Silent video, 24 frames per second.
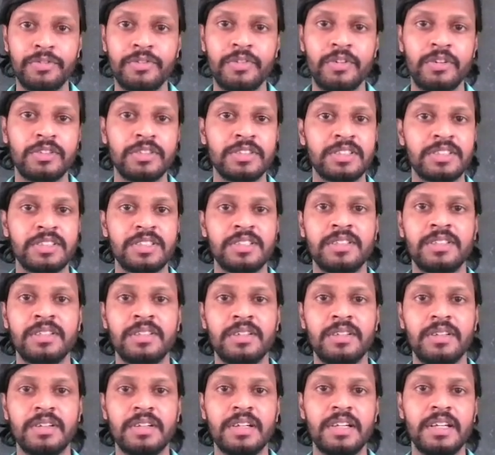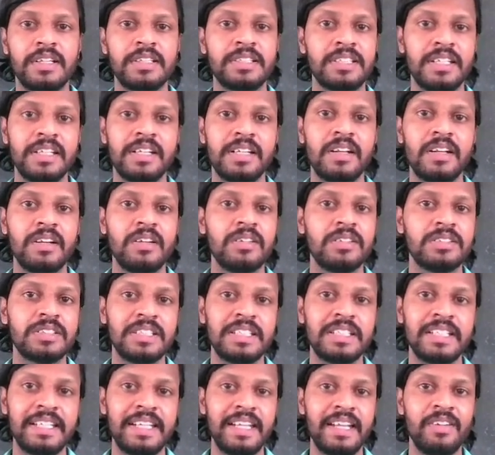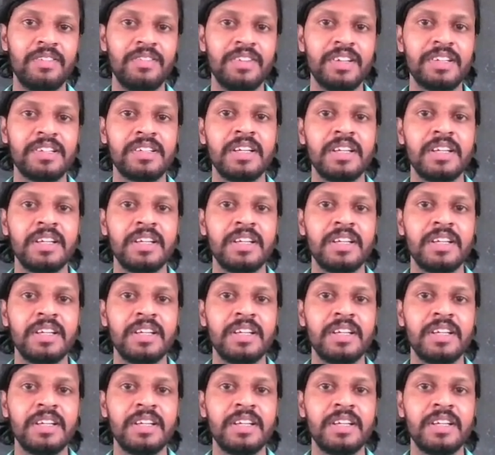cost. Okay, she cannot give it.